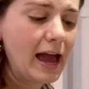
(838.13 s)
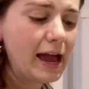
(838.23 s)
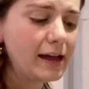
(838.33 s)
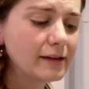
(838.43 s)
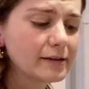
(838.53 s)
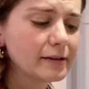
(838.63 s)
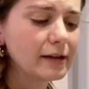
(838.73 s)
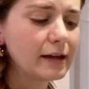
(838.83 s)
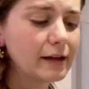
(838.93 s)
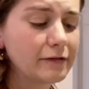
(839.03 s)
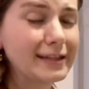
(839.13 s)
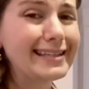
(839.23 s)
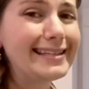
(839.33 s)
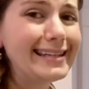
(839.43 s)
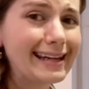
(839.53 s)
And if
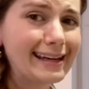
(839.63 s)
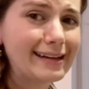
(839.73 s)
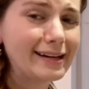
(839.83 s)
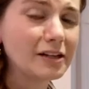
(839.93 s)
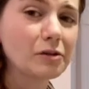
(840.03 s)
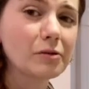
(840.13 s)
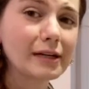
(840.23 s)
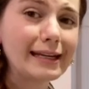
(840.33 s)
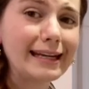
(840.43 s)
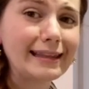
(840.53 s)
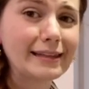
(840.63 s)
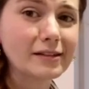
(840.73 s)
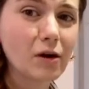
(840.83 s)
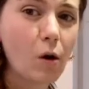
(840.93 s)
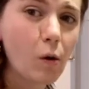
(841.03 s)
it did, and you were gonna eat this
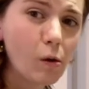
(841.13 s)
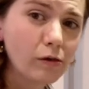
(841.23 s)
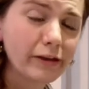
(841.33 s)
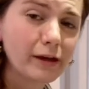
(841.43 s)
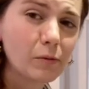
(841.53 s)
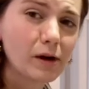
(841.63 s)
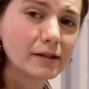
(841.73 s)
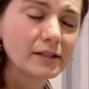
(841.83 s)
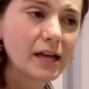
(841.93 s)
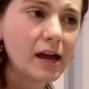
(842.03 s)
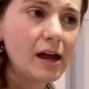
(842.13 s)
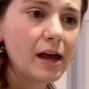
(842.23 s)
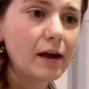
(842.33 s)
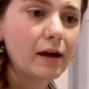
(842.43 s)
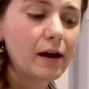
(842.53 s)
whole thing at once,
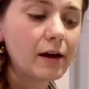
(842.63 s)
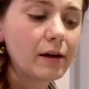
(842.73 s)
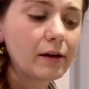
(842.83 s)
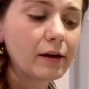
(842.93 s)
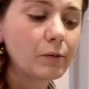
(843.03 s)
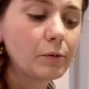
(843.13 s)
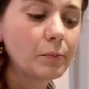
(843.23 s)
it would